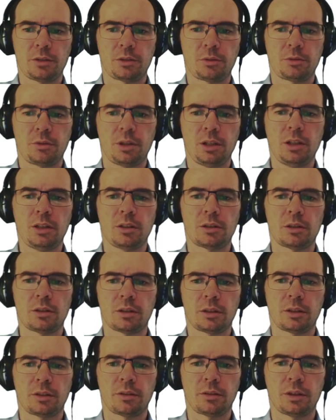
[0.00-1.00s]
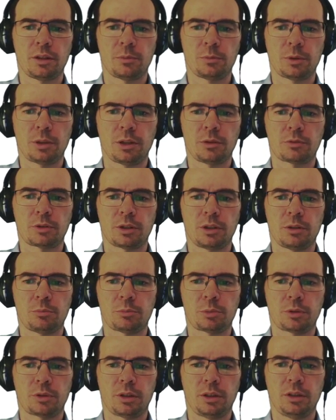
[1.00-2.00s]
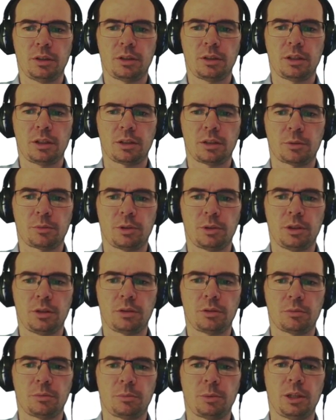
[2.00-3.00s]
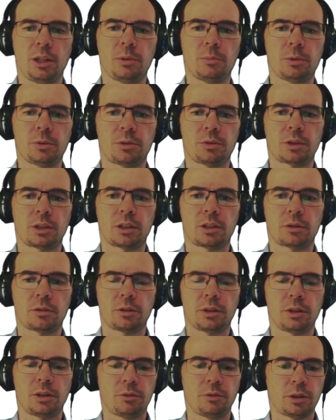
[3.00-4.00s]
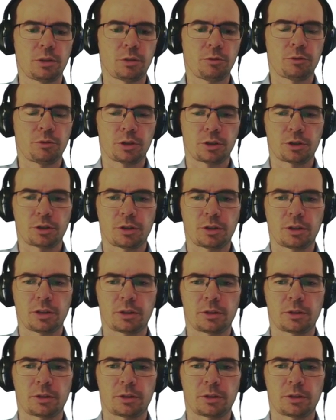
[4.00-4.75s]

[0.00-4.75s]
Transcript: here, and then whatever number is here, we need to be able to calculate the value function there.